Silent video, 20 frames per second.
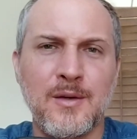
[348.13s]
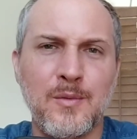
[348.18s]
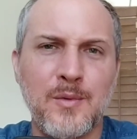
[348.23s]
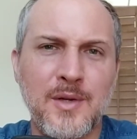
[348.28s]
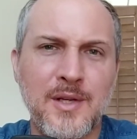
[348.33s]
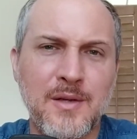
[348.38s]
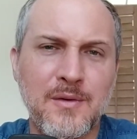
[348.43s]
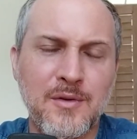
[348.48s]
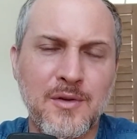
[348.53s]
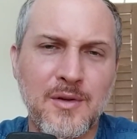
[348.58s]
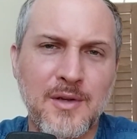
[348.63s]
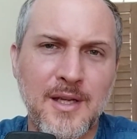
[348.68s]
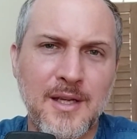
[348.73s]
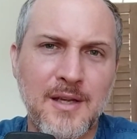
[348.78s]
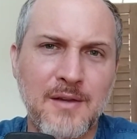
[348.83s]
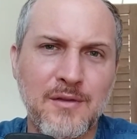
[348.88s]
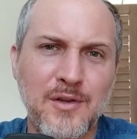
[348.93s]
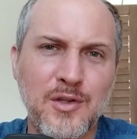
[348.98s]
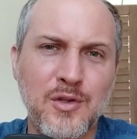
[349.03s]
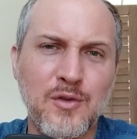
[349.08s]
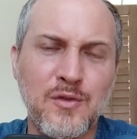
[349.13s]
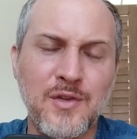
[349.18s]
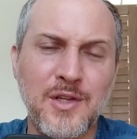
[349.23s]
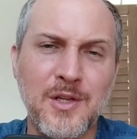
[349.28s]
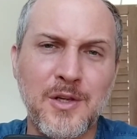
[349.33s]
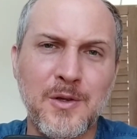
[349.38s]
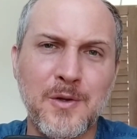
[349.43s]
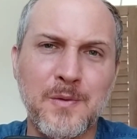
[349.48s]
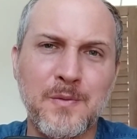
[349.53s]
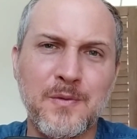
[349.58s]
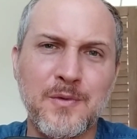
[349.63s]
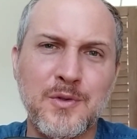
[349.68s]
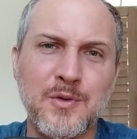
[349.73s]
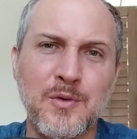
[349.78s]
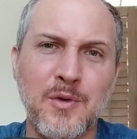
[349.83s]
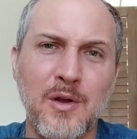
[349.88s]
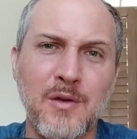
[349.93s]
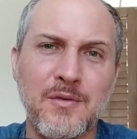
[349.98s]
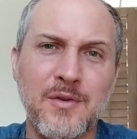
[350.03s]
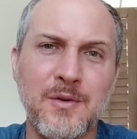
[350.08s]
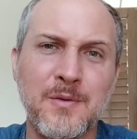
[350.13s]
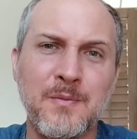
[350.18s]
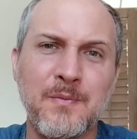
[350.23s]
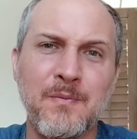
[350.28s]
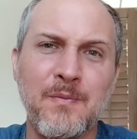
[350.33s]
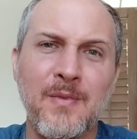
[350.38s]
whenever I have a new video to offer.